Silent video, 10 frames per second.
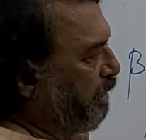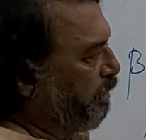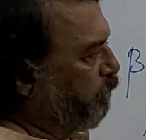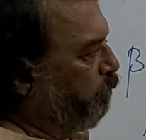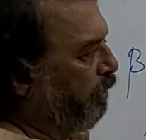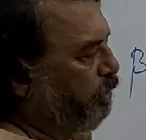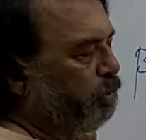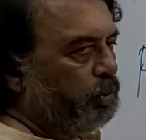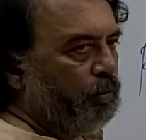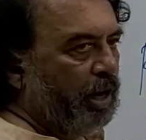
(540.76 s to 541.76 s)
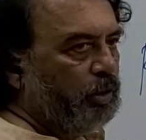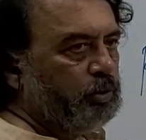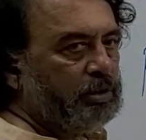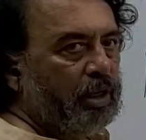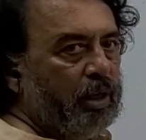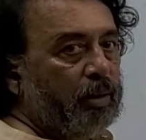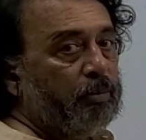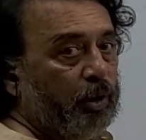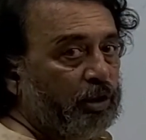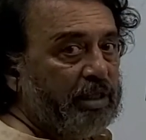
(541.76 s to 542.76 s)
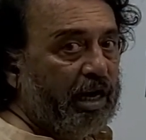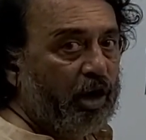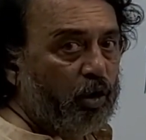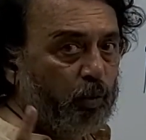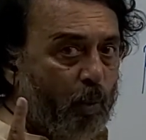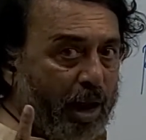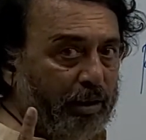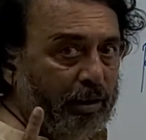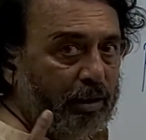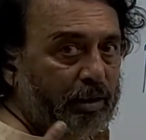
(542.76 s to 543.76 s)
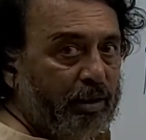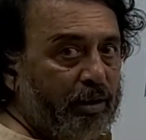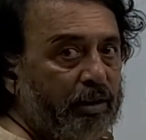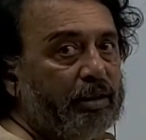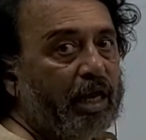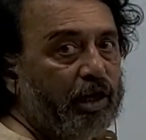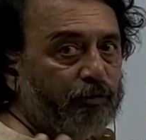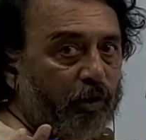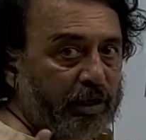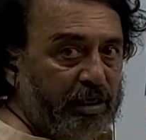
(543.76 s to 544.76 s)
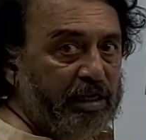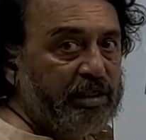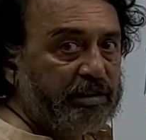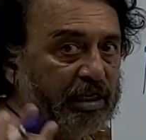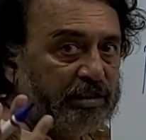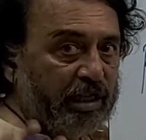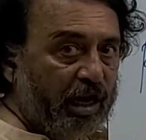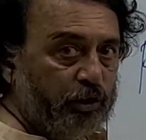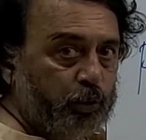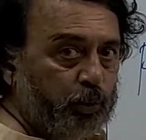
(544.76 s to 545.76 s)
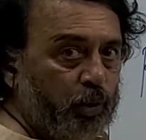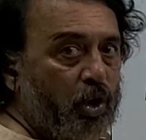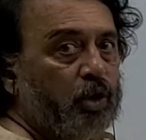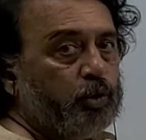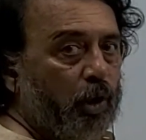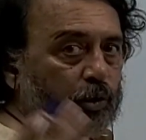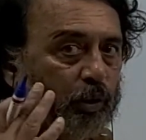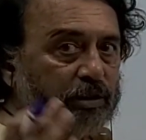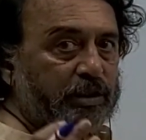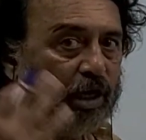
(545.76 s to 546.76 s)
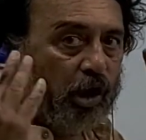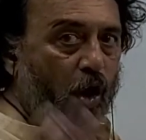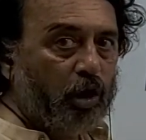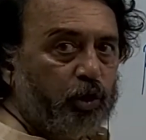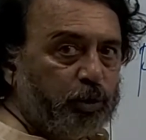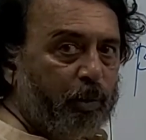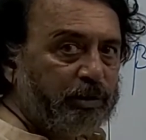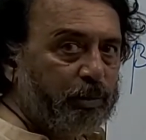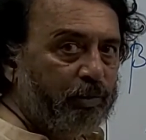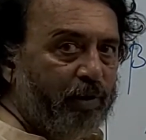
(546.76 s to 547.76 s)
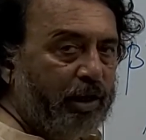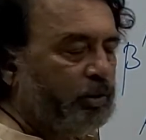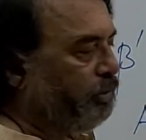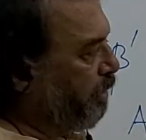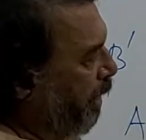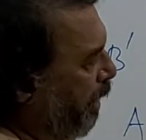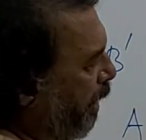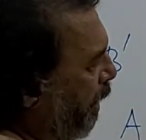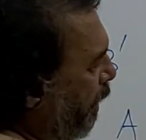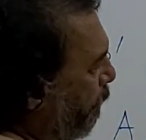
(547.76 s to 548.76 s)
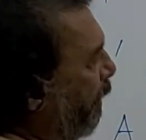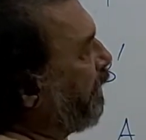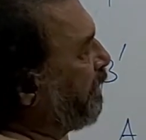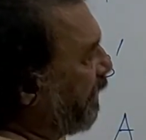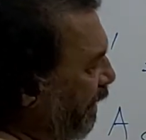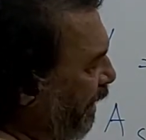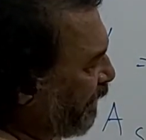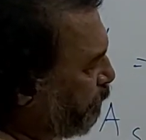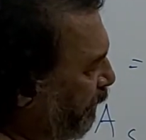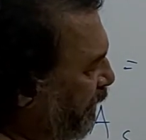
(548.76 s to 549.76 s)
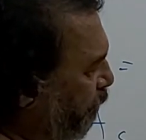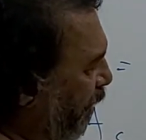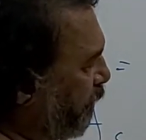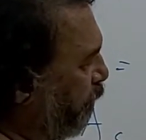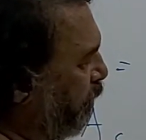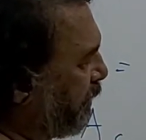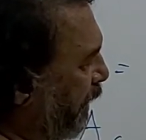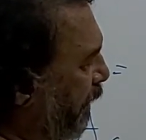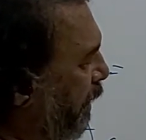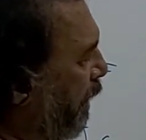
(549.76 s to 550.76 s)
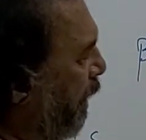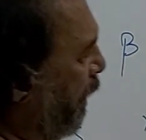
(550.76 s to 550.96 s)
these u1, u2 values because they are not 1, they are in fact in each case there are 2. So we have to consider all those possible values. But the general expression wise we will say